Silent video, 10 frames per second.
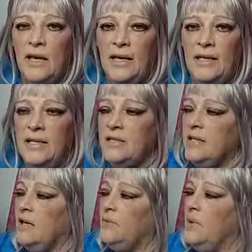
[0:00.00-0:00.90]
And he
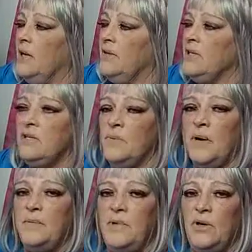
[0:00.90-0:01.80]
said, Well, this is
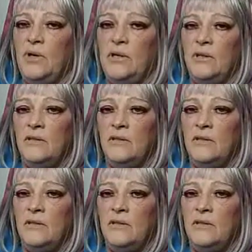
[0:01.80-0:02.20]
what I'm doing.